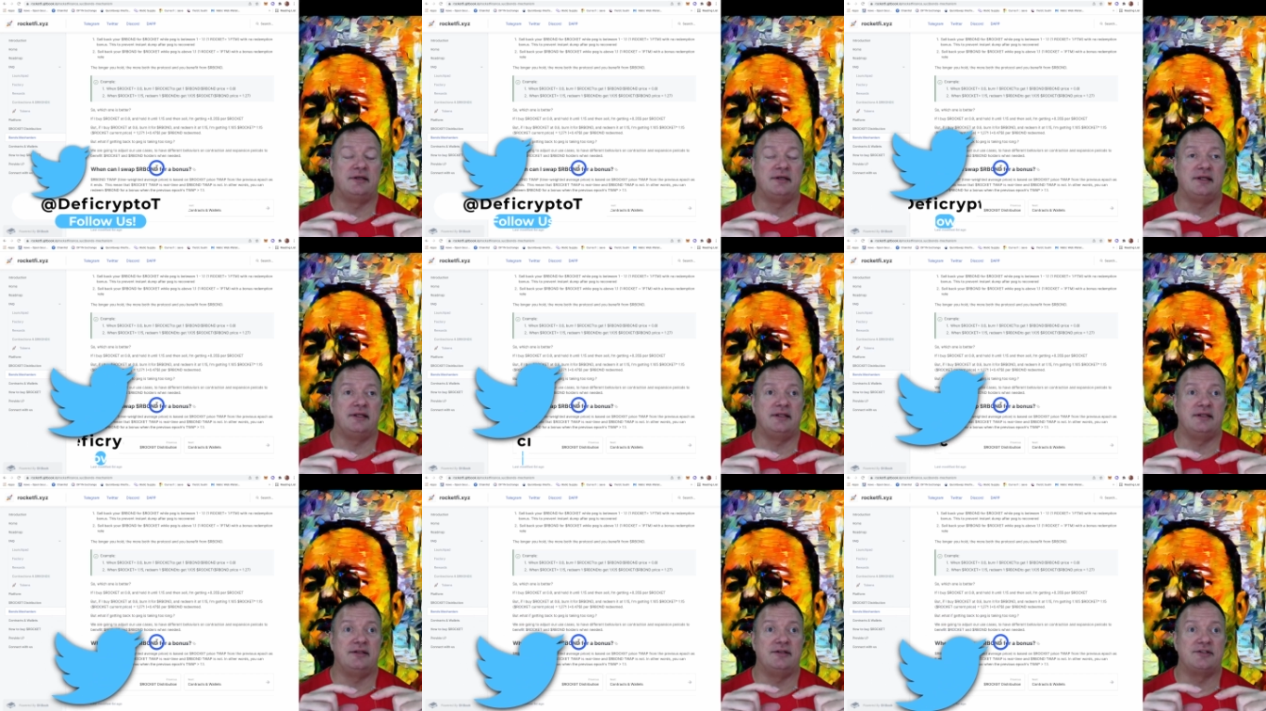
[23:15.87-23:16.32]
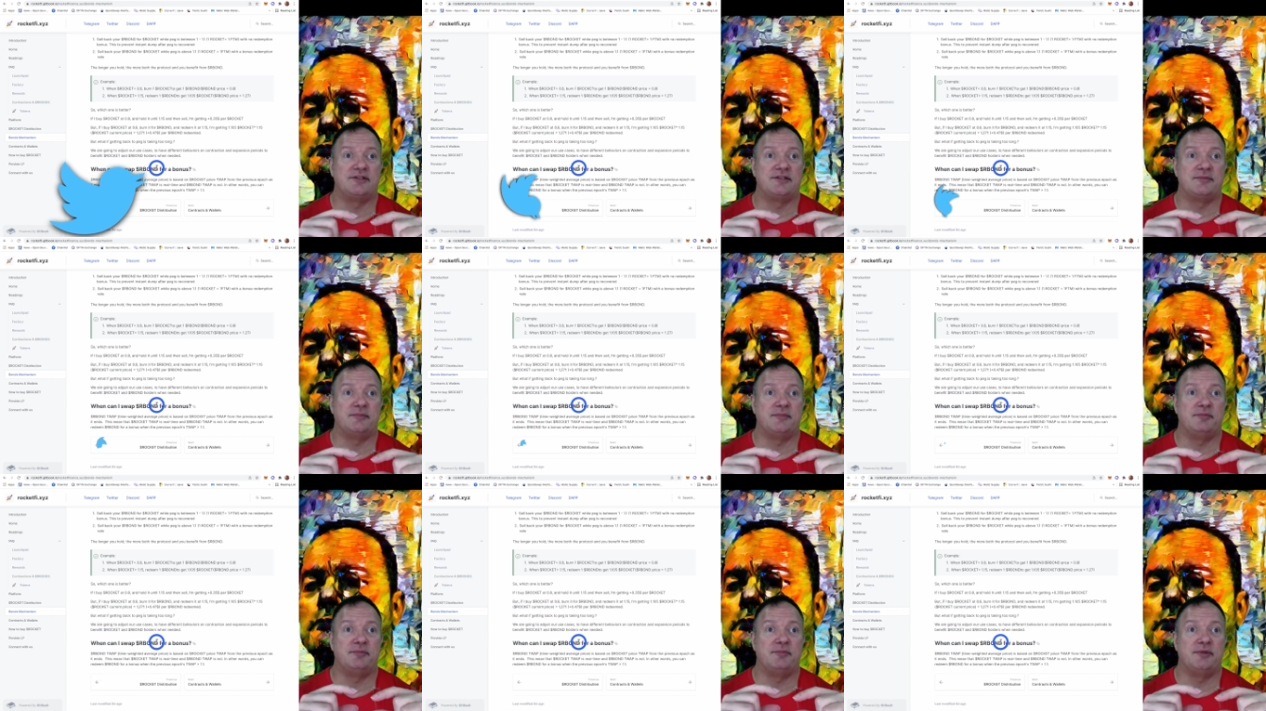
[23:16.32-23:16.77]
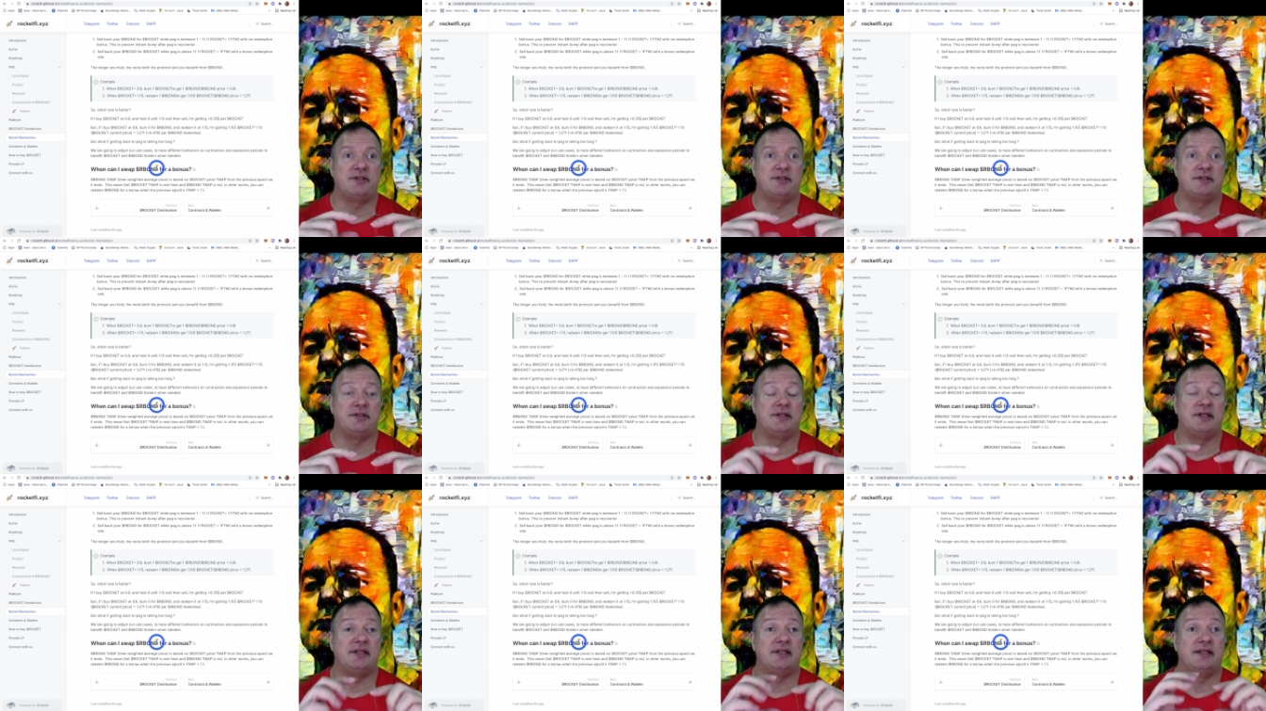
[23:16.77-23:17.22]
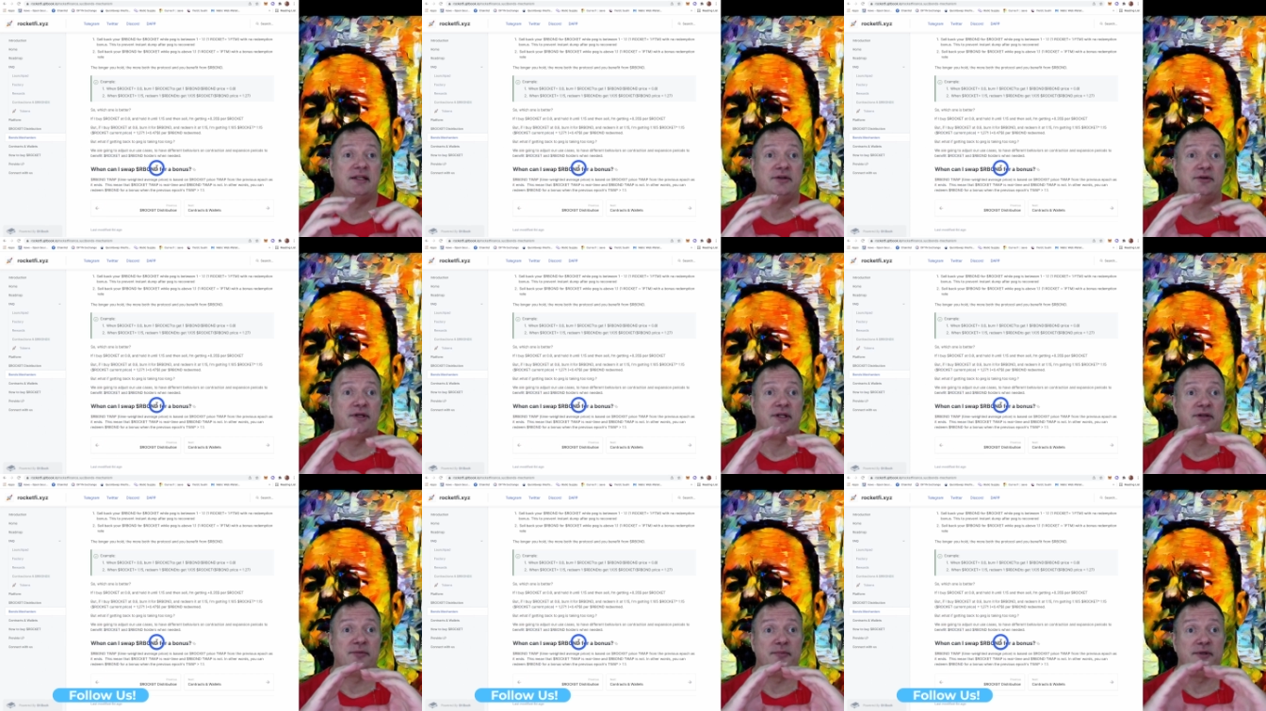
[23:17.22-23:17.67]
Hit the submit button, and then you
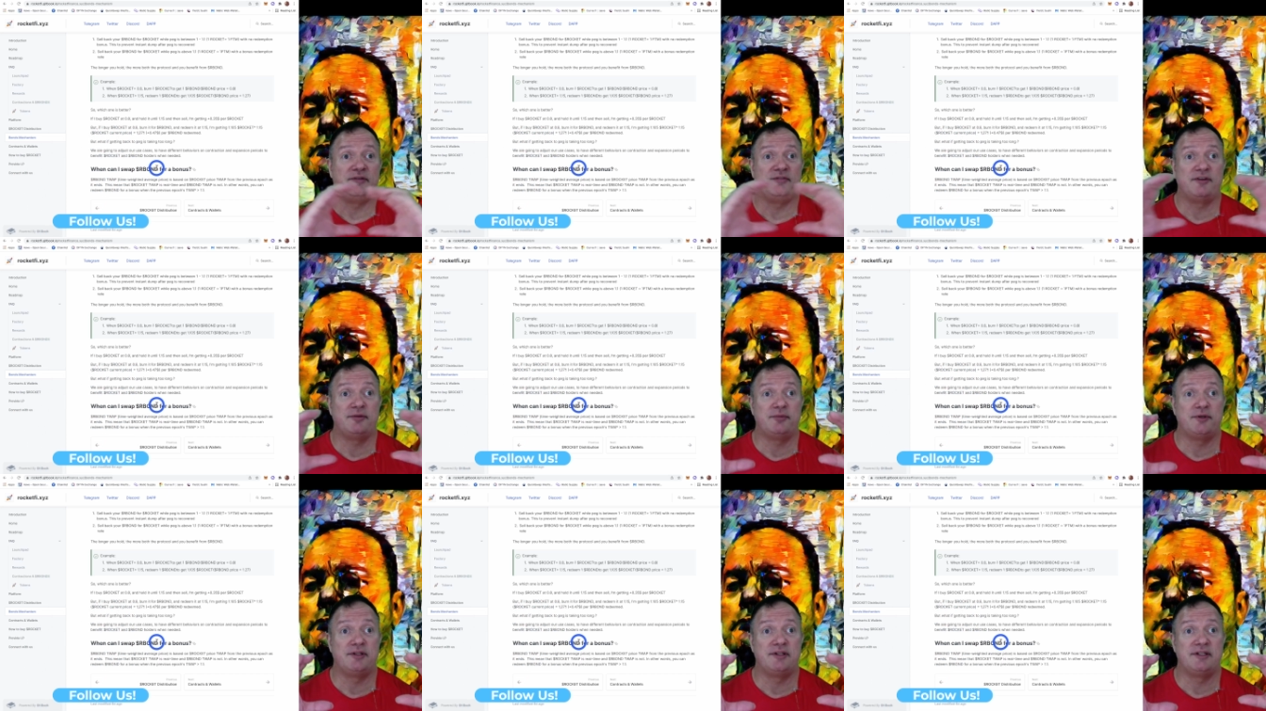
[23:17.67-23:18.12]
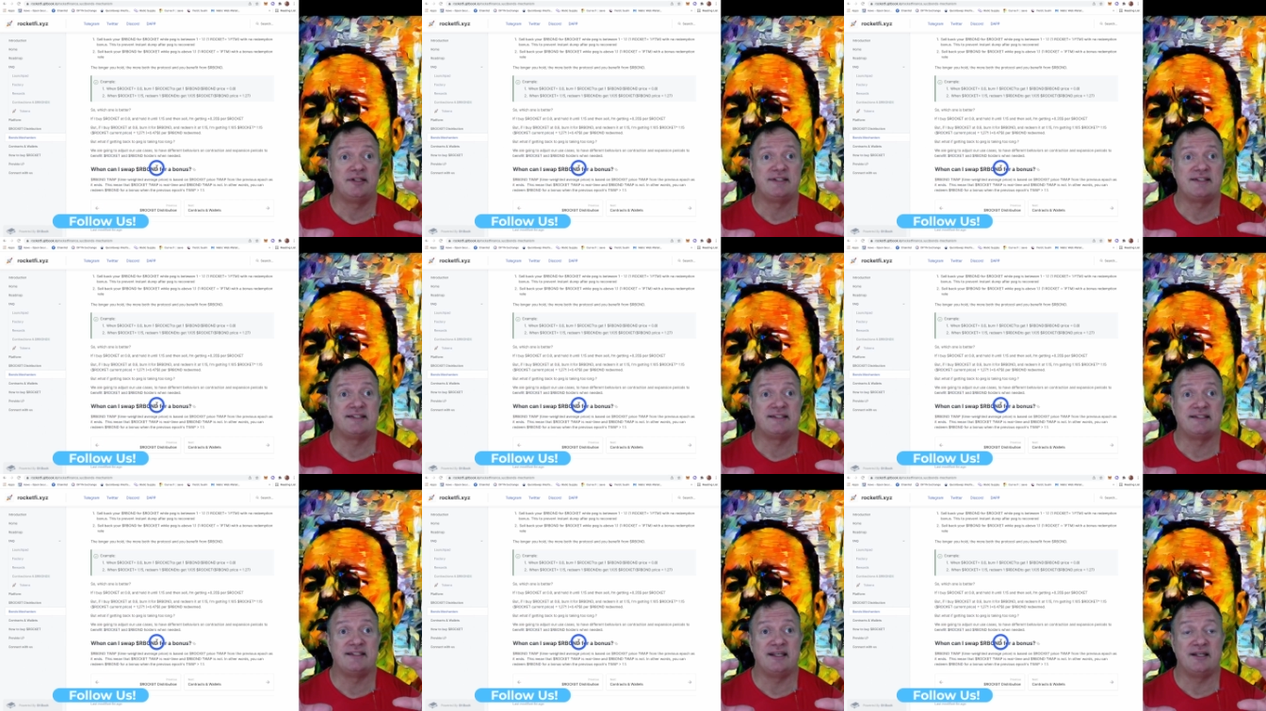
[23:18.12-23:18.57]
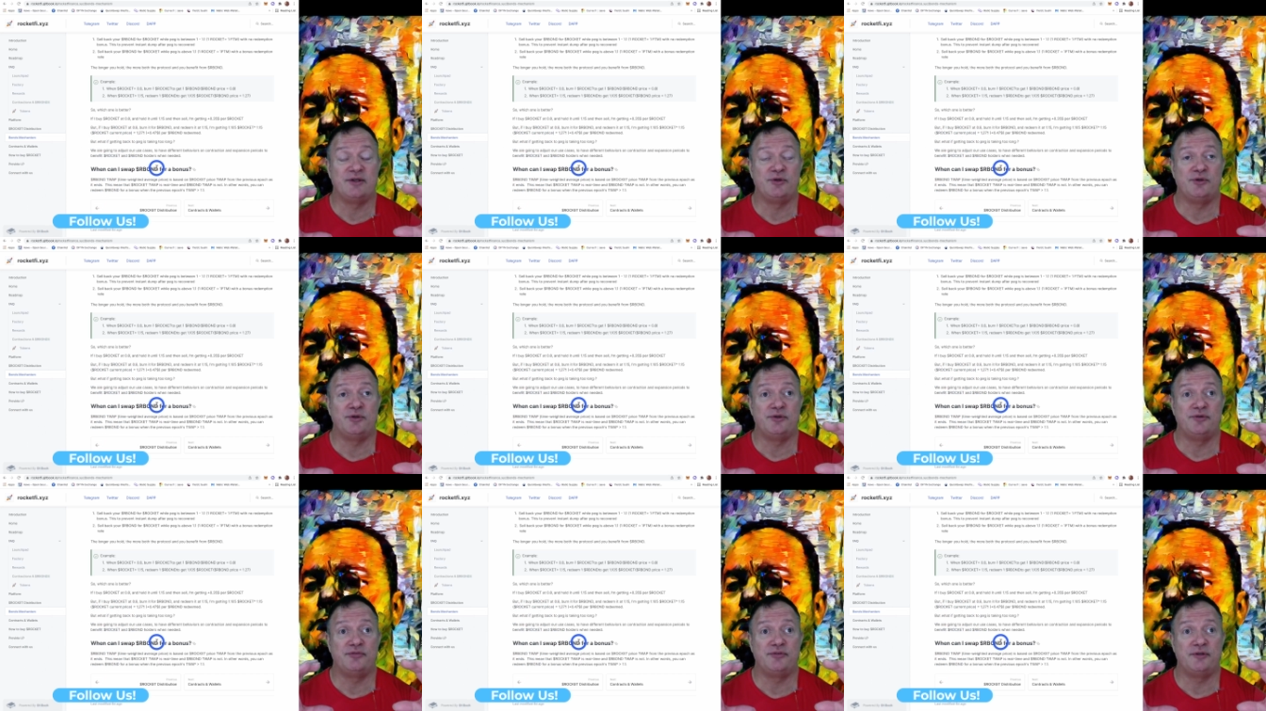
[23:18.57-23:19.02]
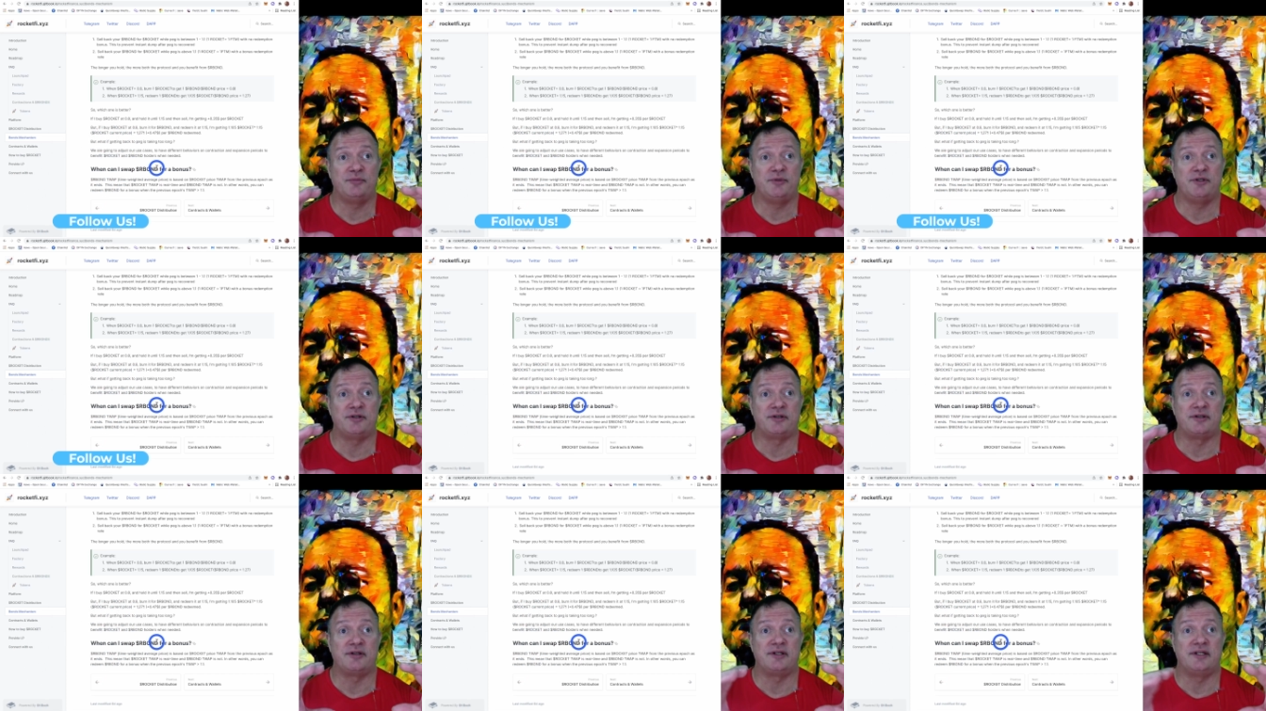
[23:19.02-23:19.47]
get a big fat button that says download the free
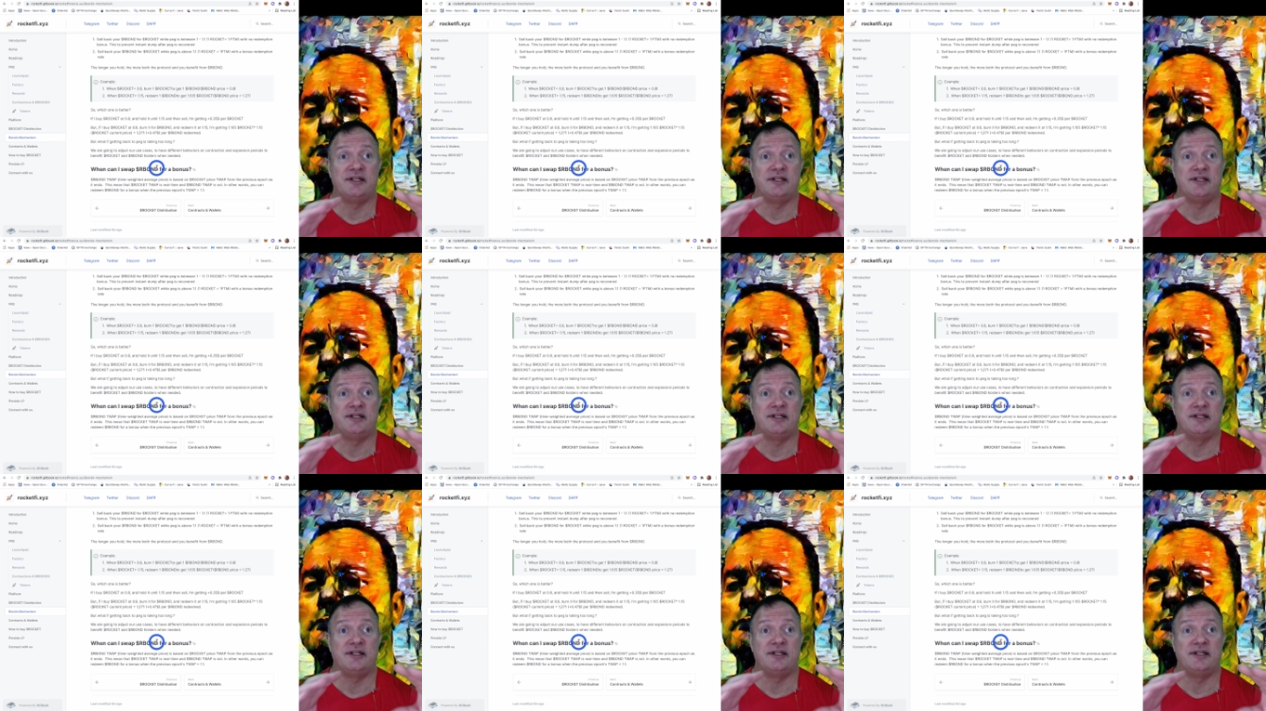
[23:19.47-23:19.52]
book.